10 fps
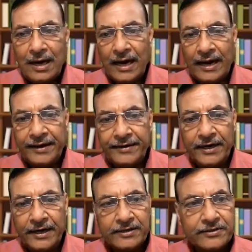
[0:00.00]

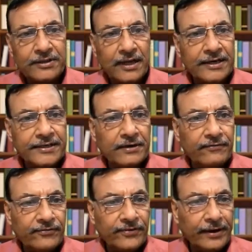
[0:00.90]
adduct the little
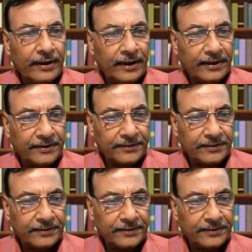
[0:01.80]
finger.